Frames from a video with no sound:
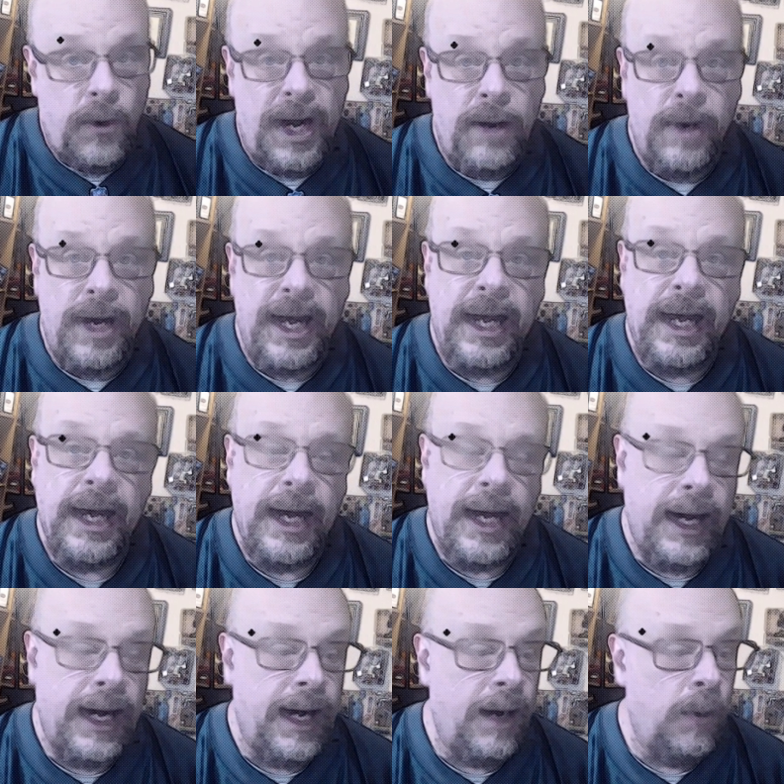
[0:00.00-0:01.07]
anyway,
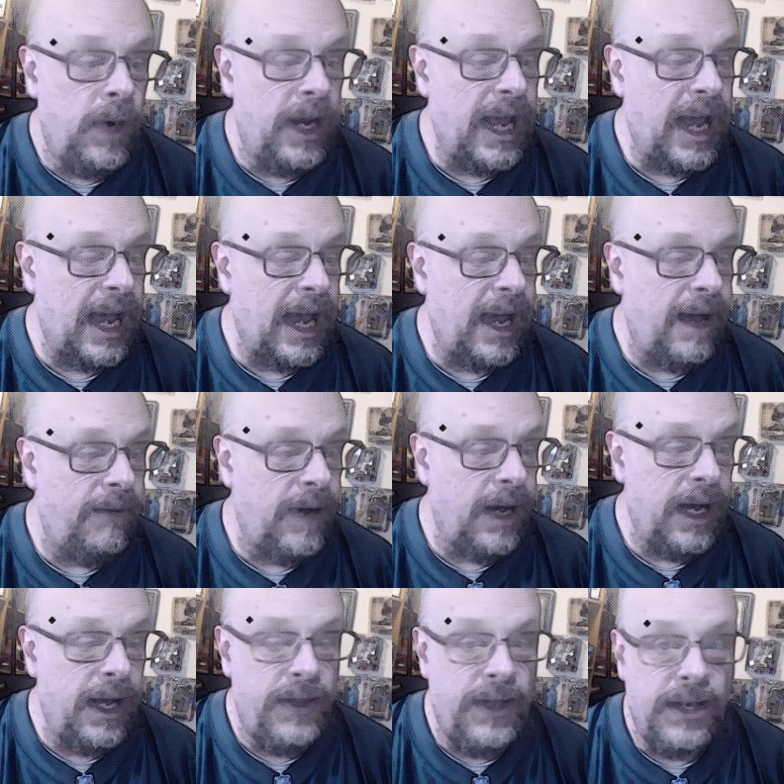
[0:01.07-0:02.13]
we have
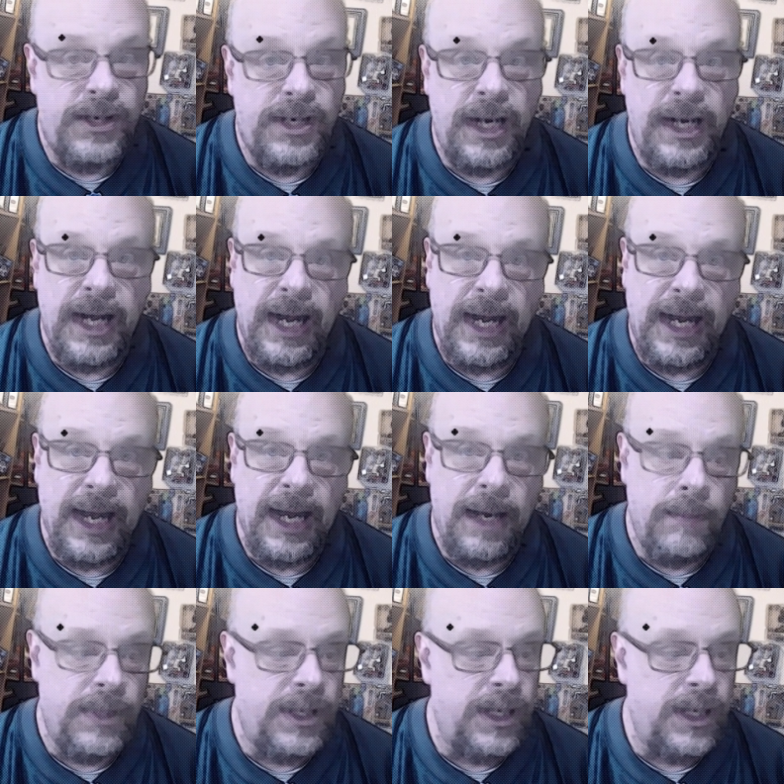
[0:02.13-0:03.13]
the Sunday games.